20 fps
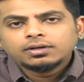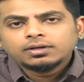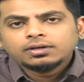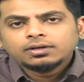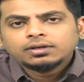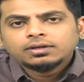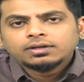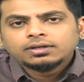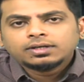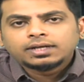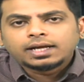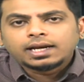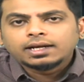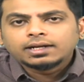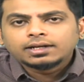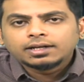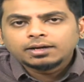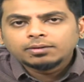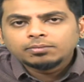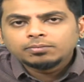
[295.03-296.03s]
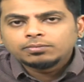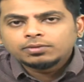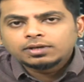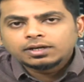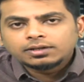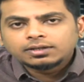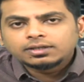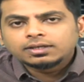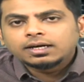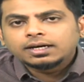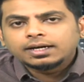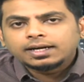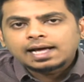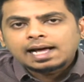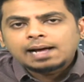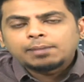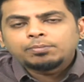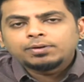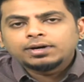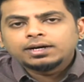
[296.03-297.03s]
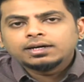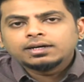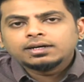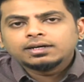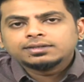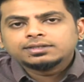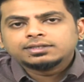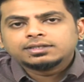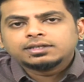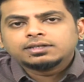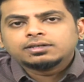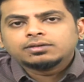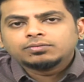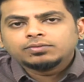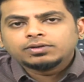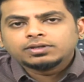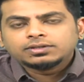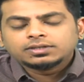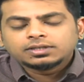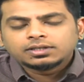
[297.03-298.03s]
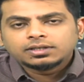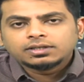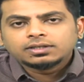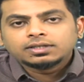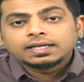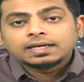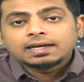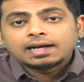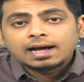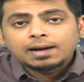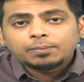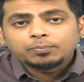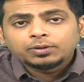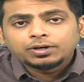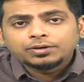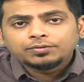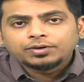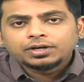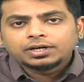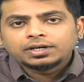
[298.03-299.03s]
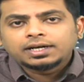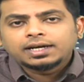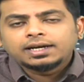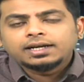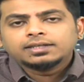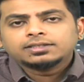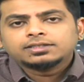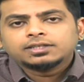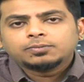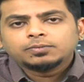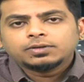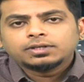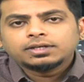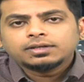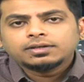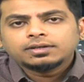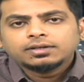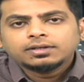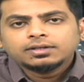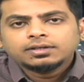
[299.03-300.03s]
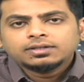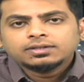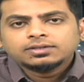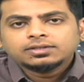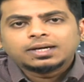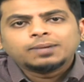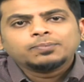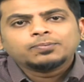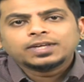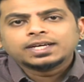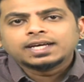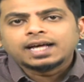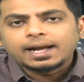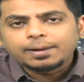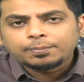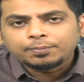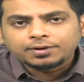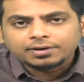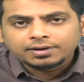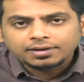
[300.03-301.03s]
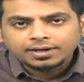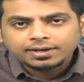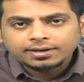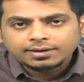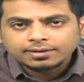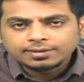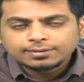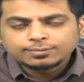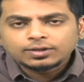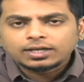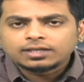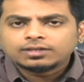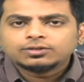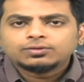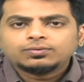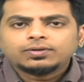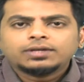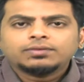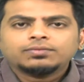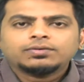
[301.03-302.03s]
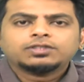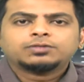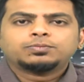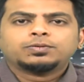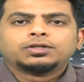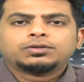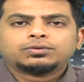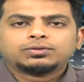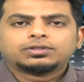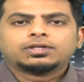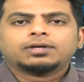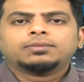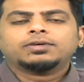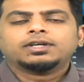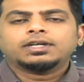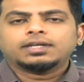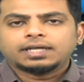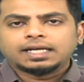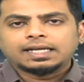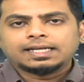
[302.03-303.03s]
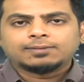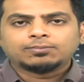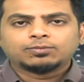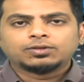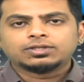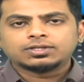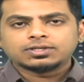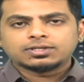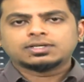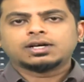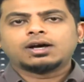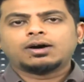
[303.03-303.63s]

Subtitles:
telling them that it happened in a certain way, certain thing happened. We are telling someone that something happened, right. That is when we speak to someone and tell them this is how it